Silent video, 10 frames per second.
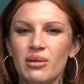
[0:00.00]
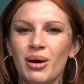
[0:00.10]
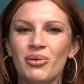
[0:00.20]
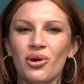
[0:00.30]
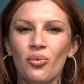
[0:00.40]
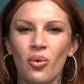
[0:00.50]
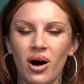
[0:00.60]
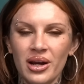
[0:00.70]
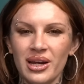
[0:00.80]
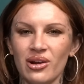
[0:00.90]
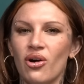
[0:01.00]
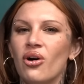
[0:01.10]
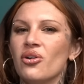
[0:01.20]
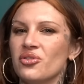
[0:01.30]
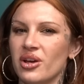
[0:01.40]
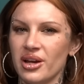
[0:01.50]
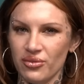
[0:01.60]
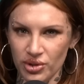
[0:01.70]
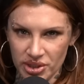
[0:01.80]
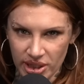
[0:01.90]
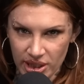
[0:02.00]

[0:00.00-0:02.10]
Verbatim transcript: I'm going to go walking all day, every day.